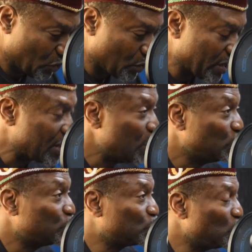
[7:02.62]
Okay.
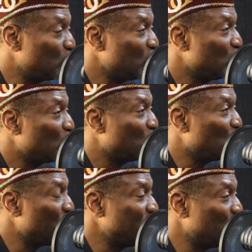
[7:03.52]
So
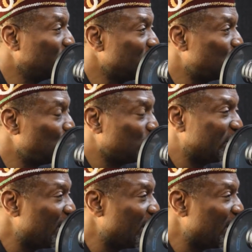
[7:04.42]
we don't introduce